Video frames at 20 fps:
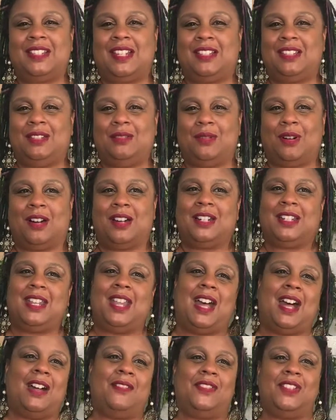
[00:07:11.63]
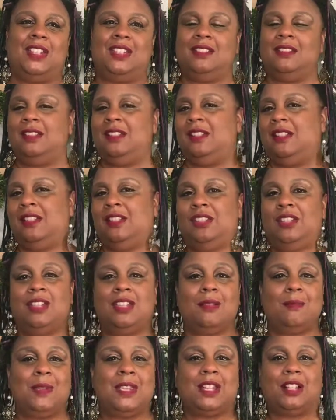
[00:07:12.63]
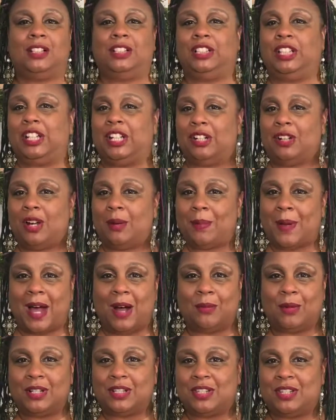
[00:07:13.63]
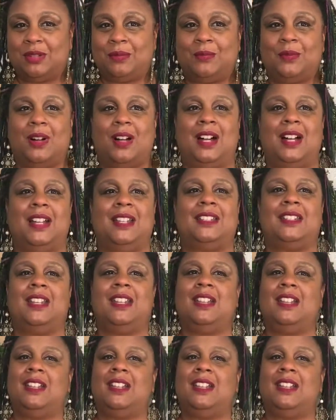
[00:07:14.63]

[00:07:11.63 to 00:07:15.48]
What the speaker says: that you already have it. You can be clear about what you want.